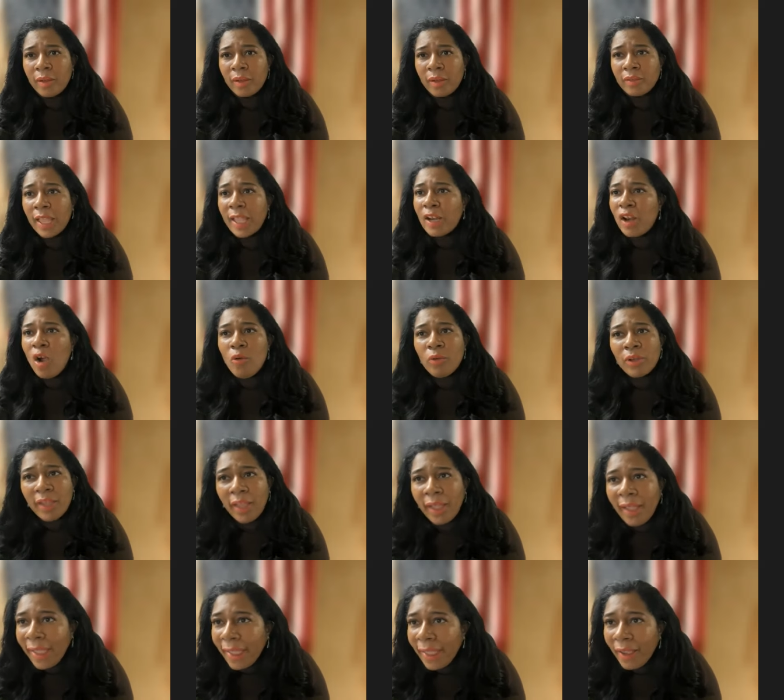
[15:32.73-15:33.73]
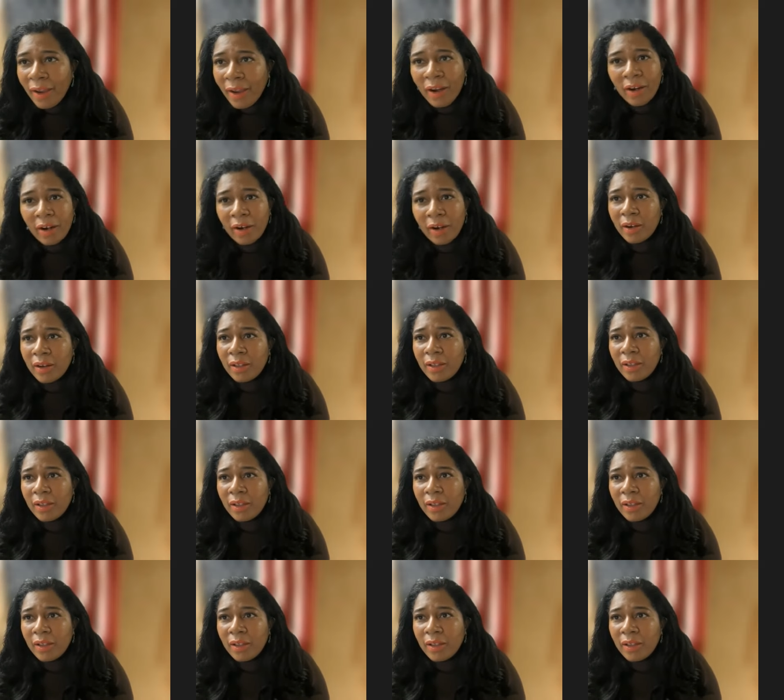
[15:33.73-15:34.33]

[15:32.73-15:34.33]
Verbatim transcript: They don't care.